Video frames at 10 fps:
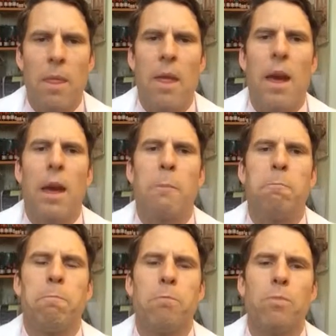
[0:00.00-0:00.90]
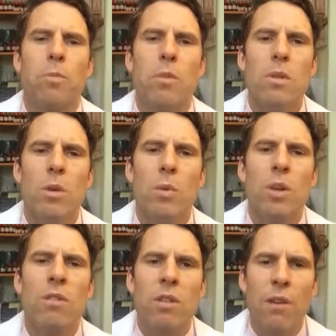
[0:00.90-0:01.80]
that
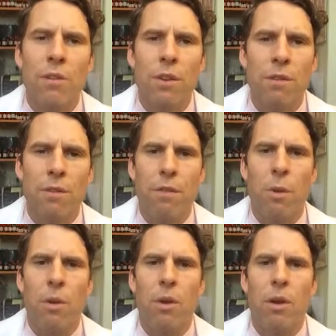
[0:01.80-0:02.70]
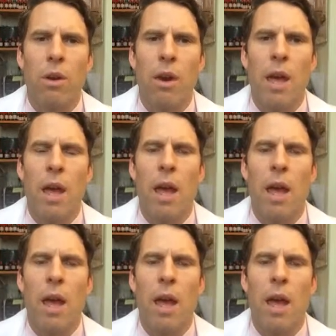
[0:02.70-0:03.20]
we are suffering for,